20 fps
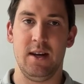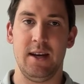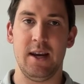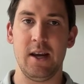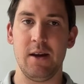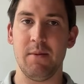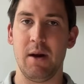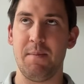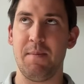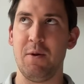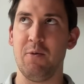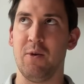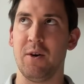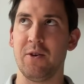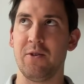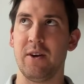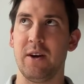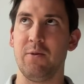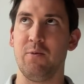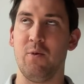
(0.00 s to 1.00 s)
Now, you might be
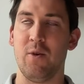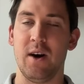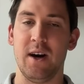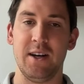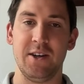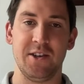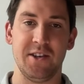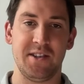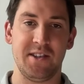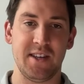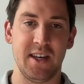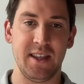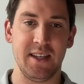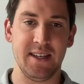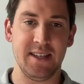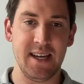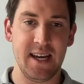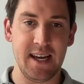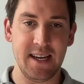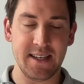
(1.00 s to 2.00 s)
wondering why just send the
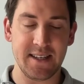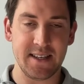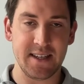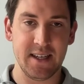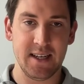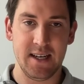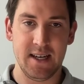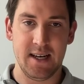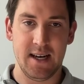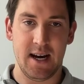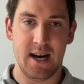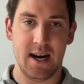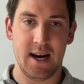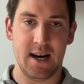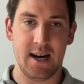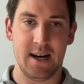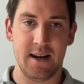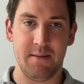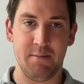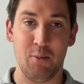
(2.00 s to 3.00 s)
date.
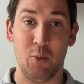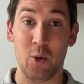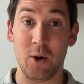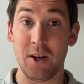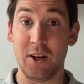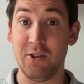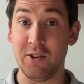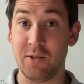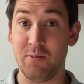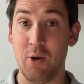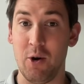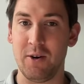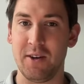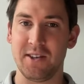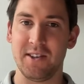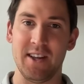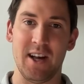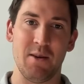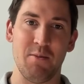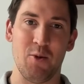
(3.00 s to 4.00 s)
Morning News Mo
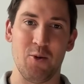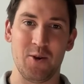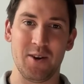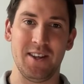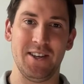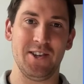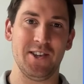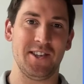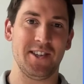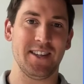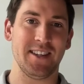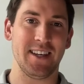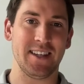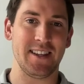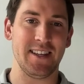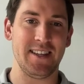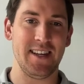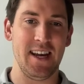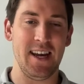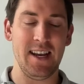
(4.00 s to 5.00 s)
does a lot more than just collect
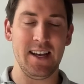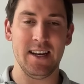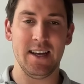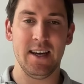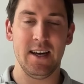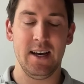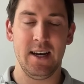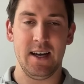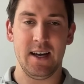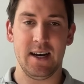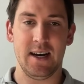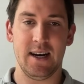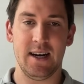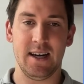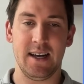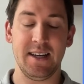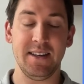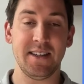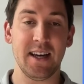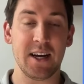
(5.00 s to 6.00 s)
the date.
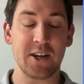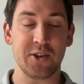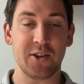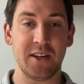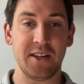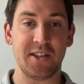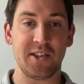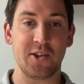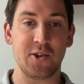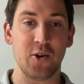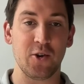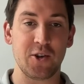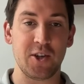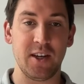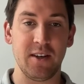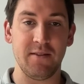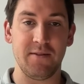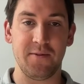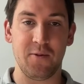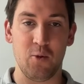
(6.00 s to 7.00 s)
He's actually
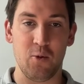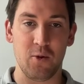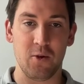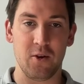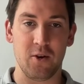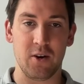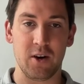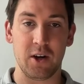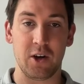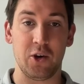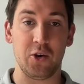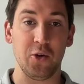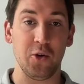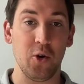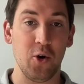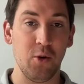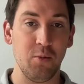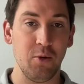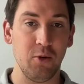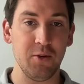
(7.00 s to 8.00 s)
searching for
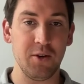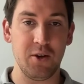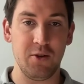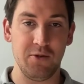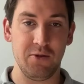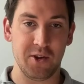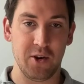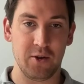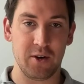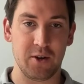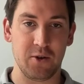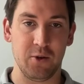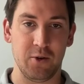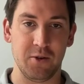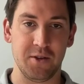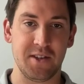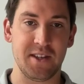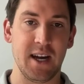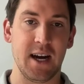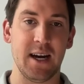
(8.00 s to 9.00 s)
global news
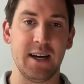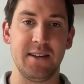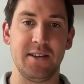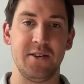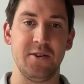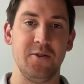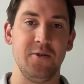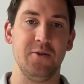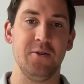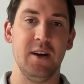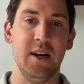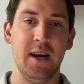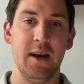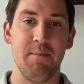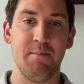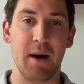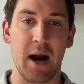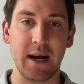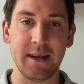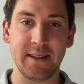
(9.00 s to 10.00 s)
articles tied to
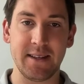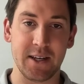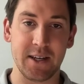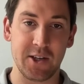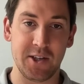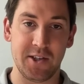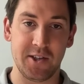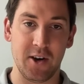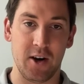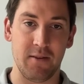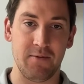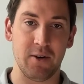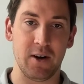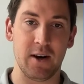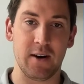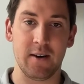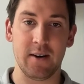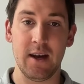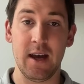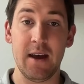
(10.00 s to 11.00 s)
bot detection
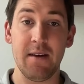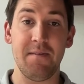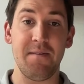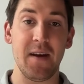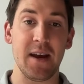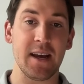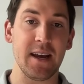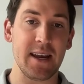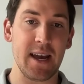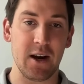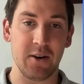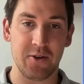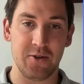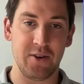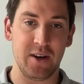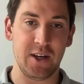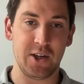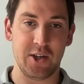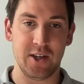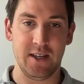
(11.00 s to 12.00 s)
software, fake account
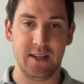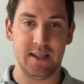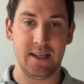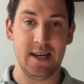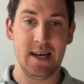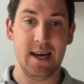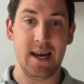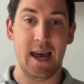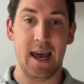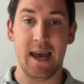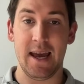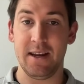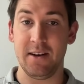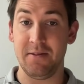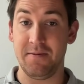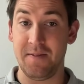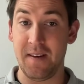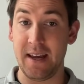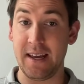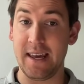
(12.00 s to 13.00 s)
creation, and
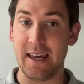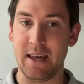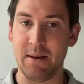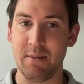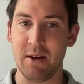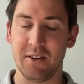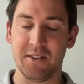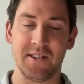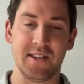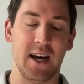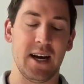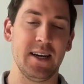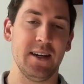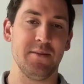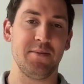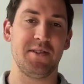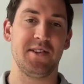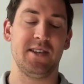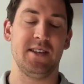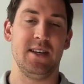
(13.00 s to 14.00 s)
fake email
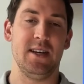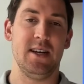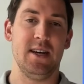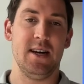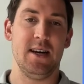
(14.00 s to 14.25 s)
signups.